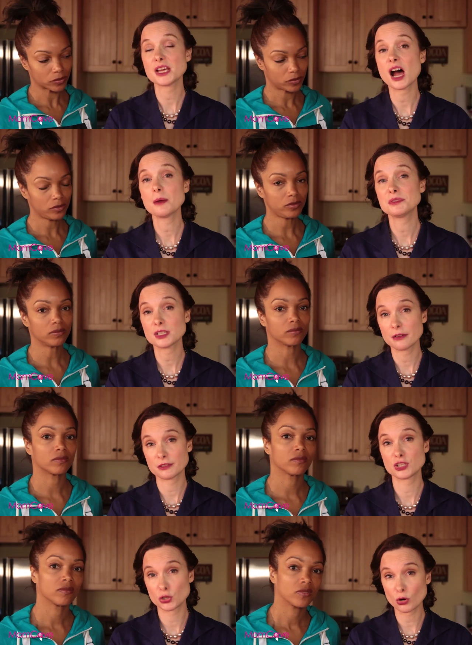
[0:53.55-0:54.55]
Speaker 1: tops of
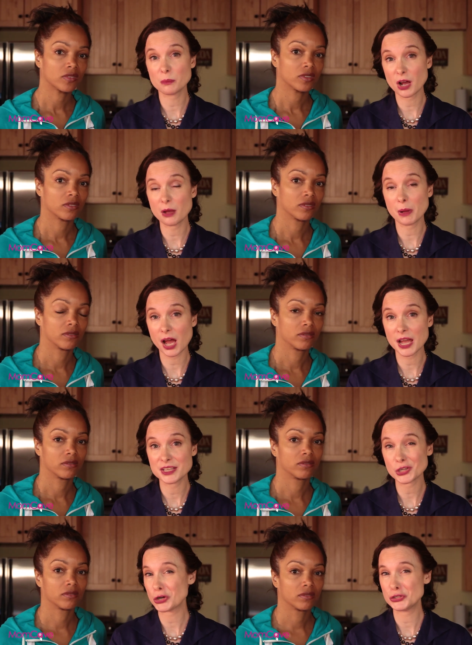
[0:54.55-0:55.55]
store-bought
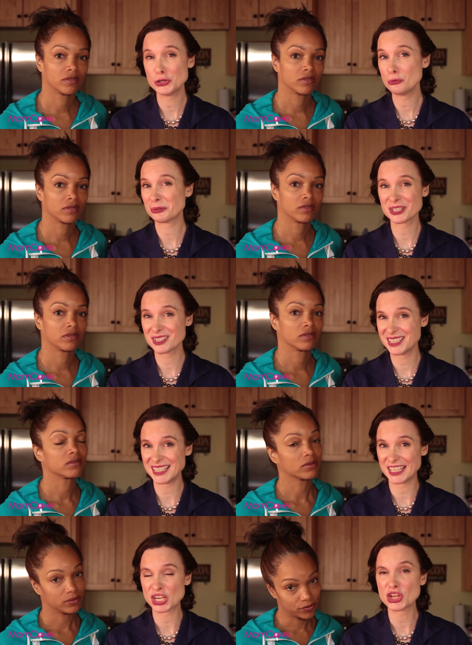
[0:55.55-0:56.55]
pies are too
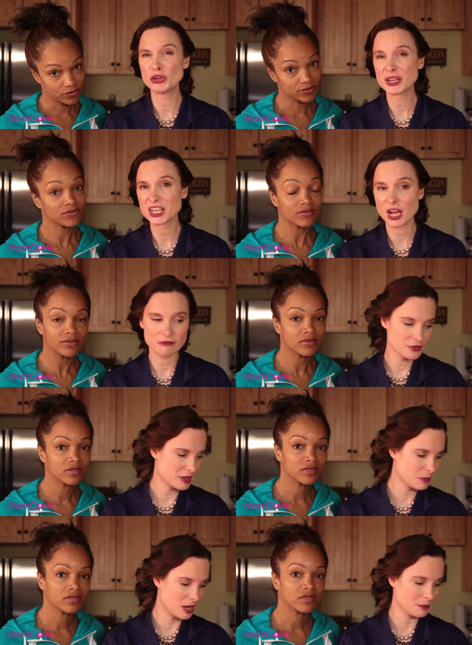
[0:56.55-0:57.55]
pristine. You gotta cover
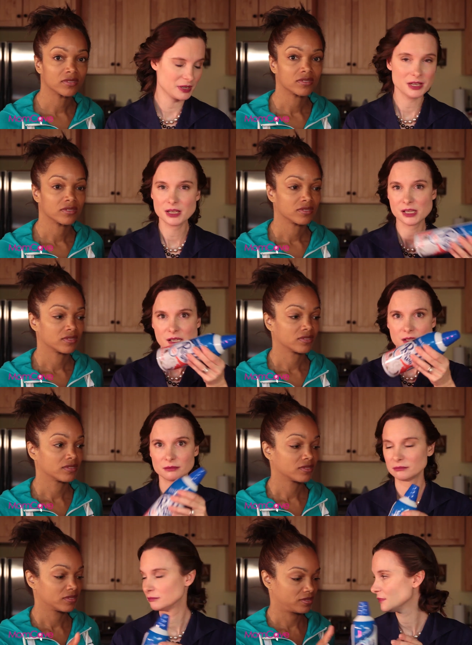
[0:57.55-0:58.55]
them up.
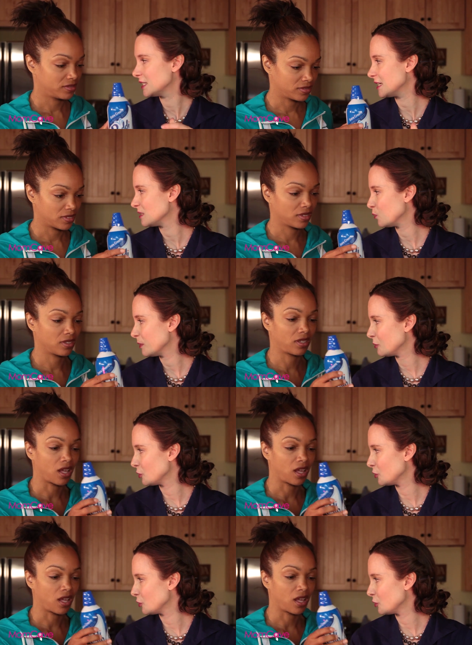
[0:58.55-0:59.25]
Take some whipped